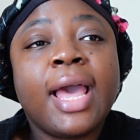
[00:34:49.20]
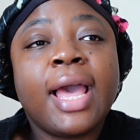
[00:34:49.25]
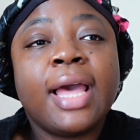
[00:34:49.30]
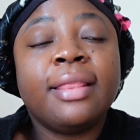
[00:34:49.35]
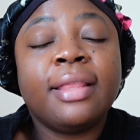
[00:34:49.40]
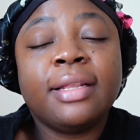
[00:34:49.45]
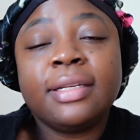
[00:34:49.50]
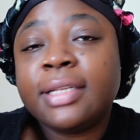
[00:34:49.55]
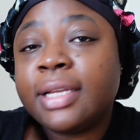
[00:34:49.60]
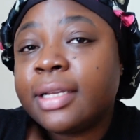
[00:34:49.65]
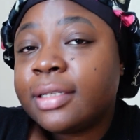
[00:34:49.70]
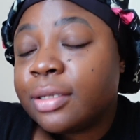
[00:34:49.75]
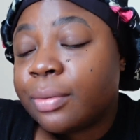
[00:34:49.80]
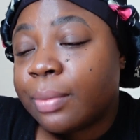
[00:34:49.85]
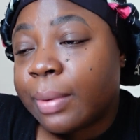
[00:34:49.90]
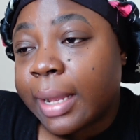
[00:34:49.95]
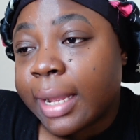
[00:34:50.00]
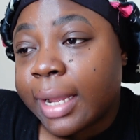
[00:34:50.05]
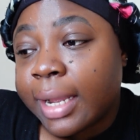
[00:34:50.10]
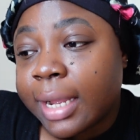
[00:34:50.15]
and then take to
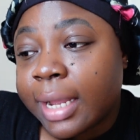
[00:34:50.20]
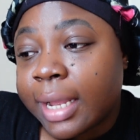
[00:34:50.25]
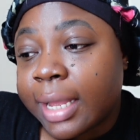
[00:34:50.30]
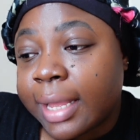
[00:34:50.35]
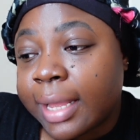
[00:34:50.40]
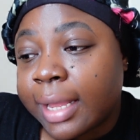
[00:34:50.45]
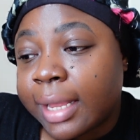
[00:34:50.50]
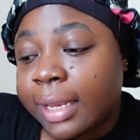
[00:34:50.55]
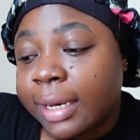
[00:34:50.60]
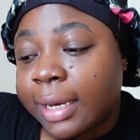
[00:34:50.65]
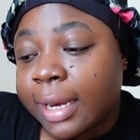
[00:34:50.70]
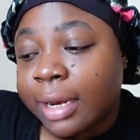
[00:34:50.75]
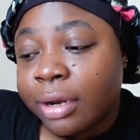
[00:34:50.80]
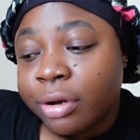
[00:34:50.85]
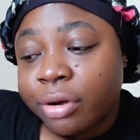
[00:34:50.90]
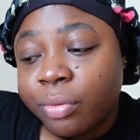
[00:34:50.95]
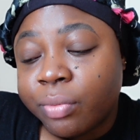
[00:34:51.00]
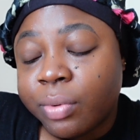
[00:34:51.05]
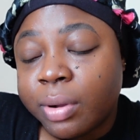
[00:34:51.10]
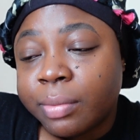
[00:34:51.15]
work. And I
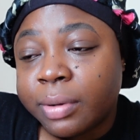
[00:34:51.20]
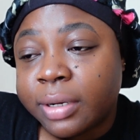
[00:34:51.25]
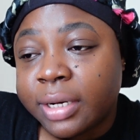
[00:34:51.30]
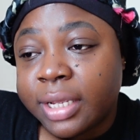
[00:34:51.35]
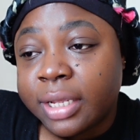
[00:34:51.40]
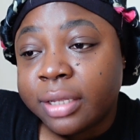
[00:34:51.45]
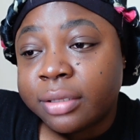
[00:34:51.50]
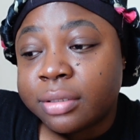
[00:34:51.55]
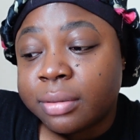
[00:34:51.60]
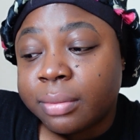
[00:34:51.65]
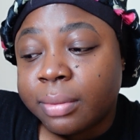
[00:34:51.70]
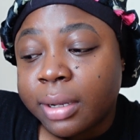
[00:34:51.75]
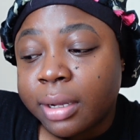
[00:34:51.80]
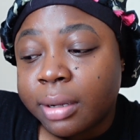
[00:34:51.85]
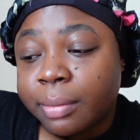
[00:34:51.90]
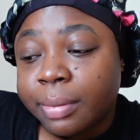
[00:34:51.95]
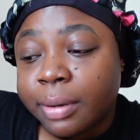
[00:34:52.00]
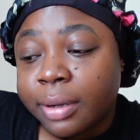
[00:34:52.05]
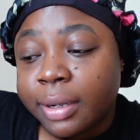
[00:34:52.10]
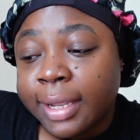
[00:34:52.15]
don't know what I'm going to eat to work,
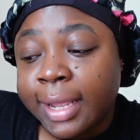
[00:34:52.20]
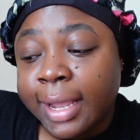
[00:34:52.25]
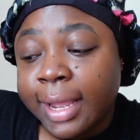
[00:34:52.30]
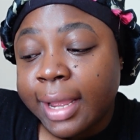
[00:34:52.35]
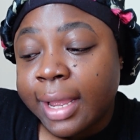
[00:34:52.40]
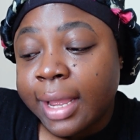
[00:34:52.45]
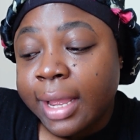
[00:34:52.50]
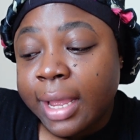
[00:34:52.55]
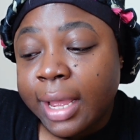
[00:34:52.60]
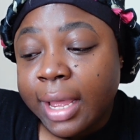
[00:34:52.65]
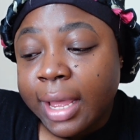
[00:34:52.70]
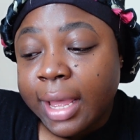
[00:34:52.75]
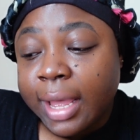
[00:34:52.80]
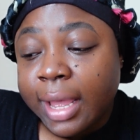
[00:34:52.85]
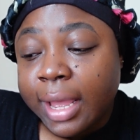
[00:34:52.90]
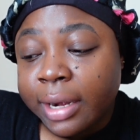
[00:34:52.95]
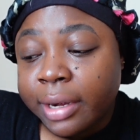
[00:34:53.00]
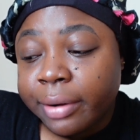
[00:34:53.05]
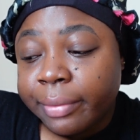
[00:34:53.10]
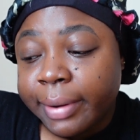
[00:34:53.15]
but yeah.
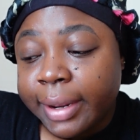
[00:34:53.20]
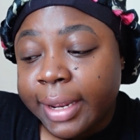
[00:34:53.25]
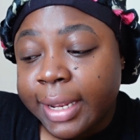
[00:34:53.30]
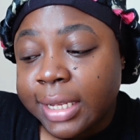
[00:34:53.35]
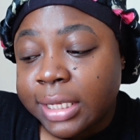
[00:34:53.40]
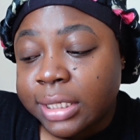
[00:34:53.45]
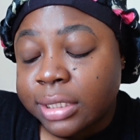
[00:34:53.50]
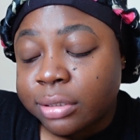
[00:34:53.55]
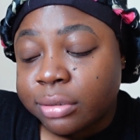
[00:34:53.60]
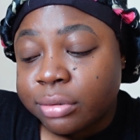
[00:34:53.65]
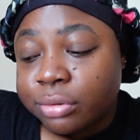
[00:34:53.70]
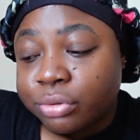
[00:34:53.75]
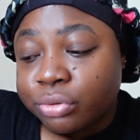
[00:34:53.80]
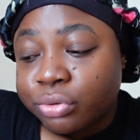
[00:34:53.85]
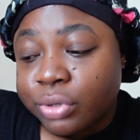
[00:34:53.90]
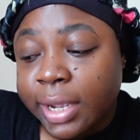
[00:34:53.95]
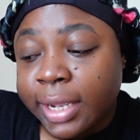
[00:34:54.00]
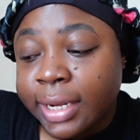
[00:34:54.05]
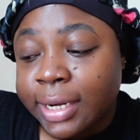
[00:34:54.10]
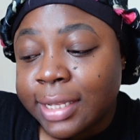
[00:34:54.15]

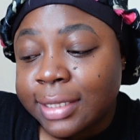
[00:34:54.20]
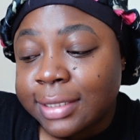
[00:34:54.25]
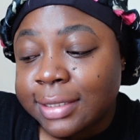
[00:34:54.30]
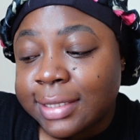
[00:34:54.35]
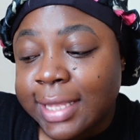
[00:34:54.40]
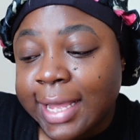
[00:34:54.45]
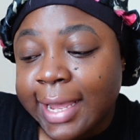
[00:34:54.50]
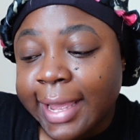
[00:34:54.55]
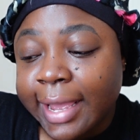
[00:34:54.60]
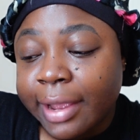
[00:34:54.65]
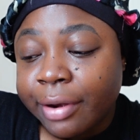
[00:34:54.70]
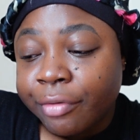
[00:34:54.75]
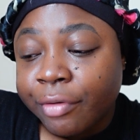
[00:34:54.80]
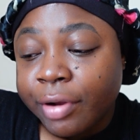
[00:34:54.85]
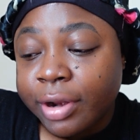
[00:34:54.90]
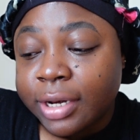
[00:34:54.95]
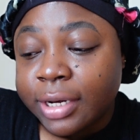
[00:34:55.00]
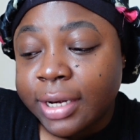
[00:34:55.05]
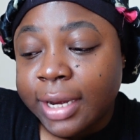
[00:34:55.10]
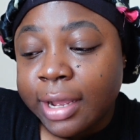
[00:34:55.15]
Anyways, I need to start getting
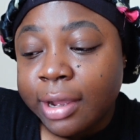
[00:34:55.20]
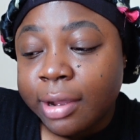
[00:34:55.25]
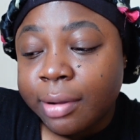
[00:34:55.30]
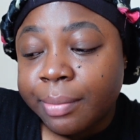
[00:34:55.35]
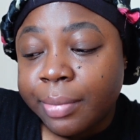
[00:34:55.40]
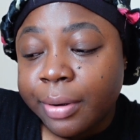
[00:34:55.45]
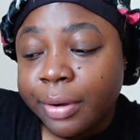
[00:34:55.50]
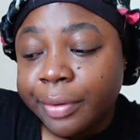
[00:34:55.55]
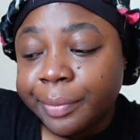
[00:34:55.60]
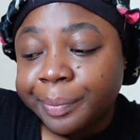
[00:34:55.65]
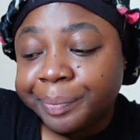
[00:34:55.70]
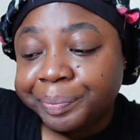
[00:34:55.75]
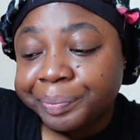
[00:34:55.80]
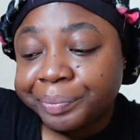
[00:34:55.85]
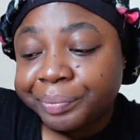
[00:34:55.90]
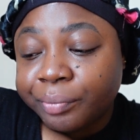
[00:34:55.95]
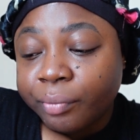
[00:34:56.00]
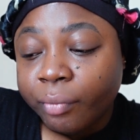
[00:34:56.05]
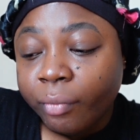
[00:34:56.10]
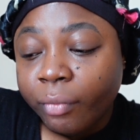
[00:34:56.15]
ready now, but
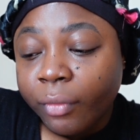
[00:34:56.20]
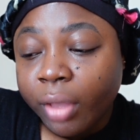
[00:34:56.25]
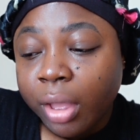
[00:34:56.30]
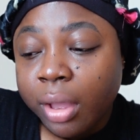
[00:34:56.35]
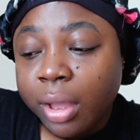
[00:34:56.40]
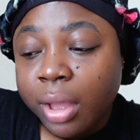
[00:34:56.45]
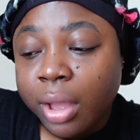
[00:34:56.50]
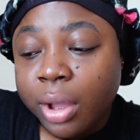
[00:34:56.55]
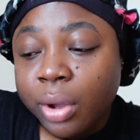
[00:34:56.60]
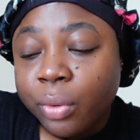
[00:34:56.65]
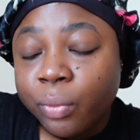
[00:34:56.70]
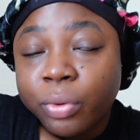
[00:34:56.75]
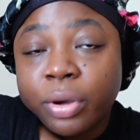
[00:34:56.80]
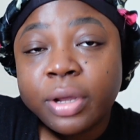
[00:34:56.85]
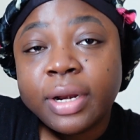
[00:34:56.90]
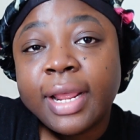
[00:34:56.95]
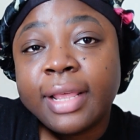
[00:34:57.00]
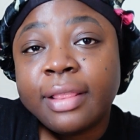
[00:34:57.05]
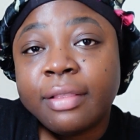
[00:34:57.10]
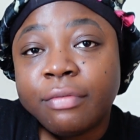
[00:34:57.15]
we're
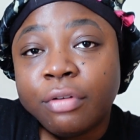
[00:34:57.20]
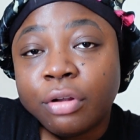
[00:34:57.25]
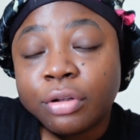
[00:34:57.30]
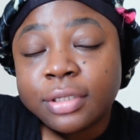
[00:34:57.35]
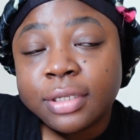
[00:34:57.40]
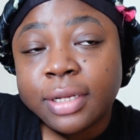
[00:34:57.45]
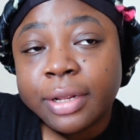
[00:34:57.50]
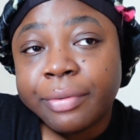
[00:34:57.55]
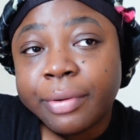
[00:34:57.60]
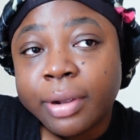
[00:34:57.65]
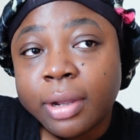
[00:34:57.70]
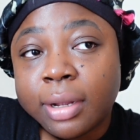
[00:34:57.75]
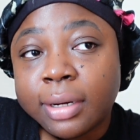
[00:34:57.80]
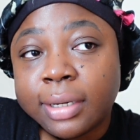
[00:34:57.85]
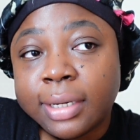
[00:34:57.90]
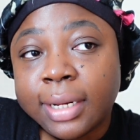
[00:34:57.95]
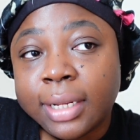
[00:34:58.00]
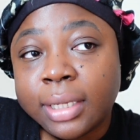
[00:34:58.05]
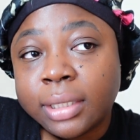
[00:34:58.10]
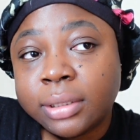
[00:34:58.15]
going to end the vlog today
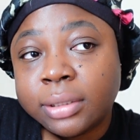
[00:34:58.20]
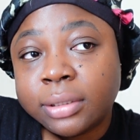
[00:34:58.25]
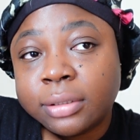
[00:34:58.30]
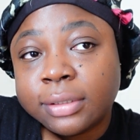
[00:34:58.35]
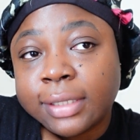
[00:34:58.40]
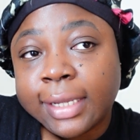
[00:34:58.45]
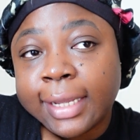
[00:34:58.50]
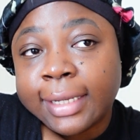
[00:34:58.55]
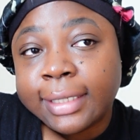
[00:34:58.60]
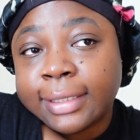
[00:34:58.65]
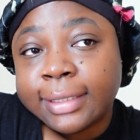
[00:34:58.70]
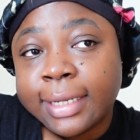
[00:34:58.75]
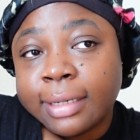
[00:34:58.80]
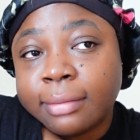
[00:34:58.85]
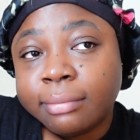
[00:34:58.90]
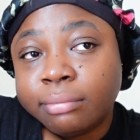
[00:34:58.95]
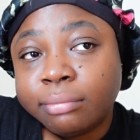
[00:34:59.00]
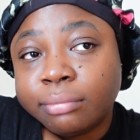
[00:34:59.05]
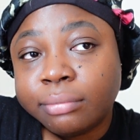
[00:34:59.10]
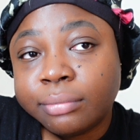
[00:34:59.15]
regardless. And
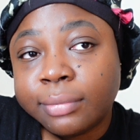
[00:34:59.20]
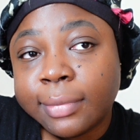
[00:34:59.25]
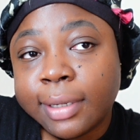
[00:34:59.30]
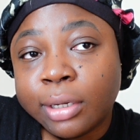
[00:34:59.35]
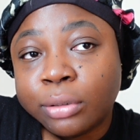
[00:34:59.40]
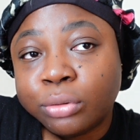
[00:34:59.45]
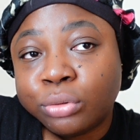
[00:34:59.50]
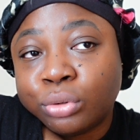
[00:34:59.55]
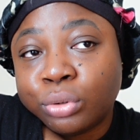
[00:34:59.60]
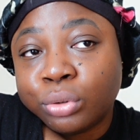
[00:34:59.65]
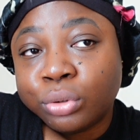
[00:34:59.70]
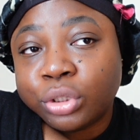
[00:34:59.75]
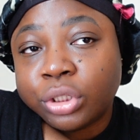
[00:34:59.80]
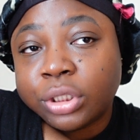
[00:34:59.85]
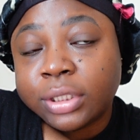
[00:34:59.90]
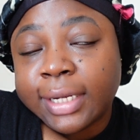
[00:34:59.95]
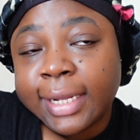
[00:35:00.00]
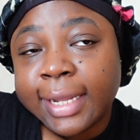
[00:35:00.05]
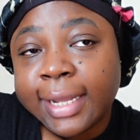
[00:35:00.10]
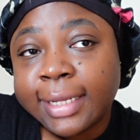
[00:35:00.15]
yeah. I'll talk
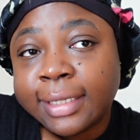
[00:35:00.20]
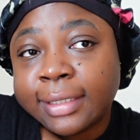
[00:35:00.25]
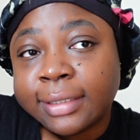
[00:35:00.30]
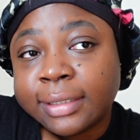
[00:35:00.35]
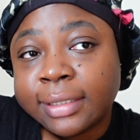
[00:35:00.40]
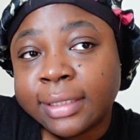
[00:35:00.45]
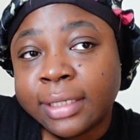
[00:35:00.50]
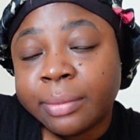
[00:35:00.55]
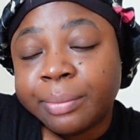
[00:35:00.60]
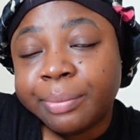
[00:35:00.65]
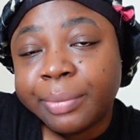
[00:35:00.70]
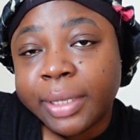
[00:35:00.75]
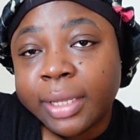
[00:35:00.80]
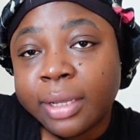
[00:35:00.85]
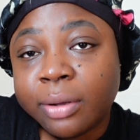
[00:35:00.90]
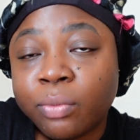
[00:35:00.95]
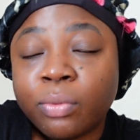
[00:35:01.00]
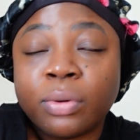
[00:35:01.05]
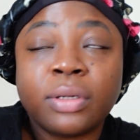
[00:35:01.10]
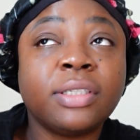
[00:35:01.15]
to you guys in a
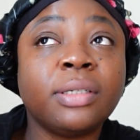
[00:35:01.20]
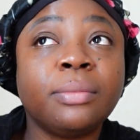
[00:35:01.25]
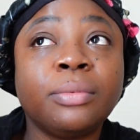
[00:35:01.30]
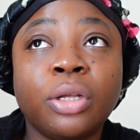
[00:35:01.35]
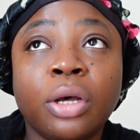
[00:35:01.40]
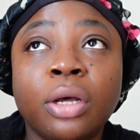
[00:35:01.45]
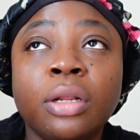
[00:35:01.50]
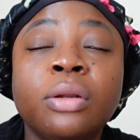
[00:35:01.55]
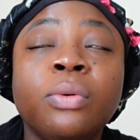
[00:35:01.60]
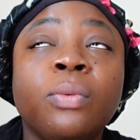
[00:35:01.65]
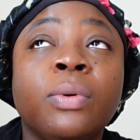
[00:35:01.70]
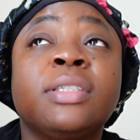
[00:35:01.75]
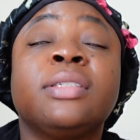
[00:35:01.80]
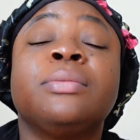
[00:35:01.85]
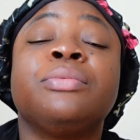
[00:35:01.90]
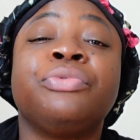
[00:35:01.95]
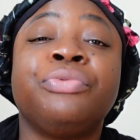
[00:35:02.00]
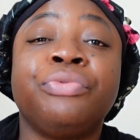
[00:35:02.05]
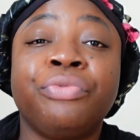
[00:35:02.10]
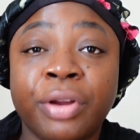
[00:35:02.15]
bit. Once I'm done, once
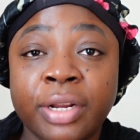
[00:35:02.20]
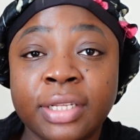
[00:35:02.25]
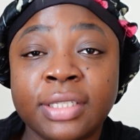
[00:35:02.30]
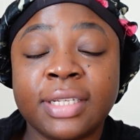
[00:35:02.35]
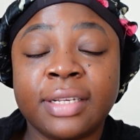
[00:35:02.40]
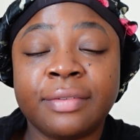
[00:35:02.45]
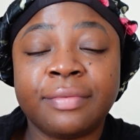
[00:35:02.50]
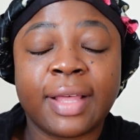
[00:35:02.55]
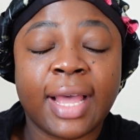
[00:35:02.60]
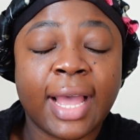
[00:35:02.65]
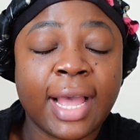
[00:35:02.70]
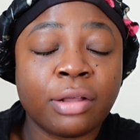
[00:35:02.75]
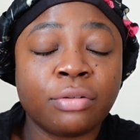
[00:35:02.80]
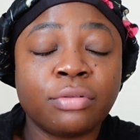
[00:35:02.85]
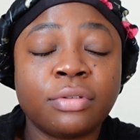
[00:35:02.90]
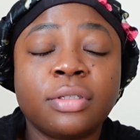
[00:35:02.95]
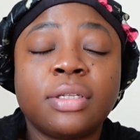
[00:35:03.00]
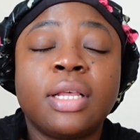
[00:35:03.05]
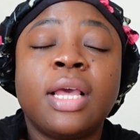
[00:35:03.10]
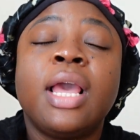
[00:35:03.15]
I'm ready to leave the
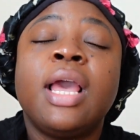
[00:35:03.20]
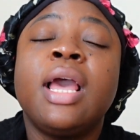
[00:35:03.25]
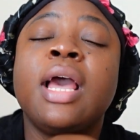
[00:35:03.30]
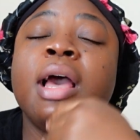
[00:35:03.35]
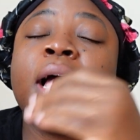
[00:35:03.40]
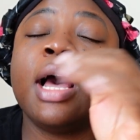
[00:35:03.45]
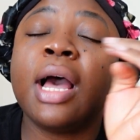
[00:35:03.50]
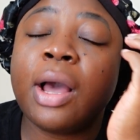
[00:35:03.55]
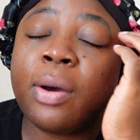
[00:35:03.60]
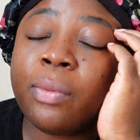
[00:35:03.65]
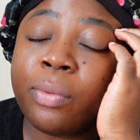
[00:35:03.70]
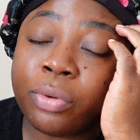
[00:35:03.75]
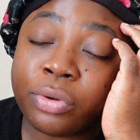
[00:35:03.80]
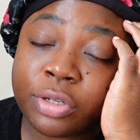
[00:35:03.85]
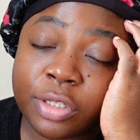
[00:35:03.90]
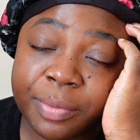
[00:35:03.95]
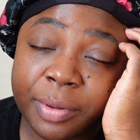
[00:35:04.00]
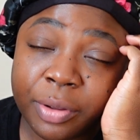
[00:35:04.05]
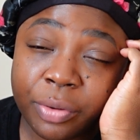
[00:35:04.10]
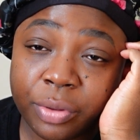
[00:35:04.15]
house, I will
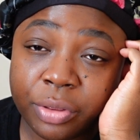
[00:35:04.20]
speak